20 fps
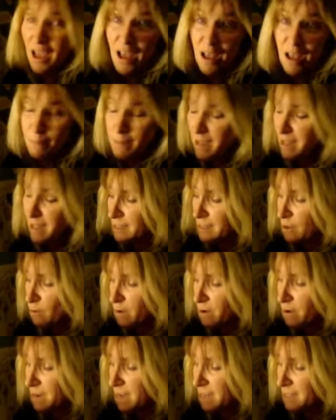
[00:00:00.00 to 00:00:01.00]
I'm not a
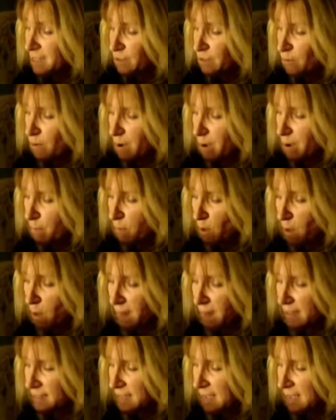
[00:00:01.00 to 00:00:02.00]
sewer and I screw up all
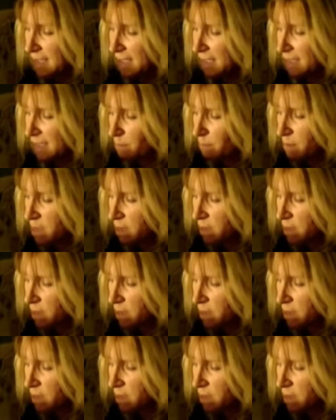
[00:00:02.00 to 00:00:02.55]
the time.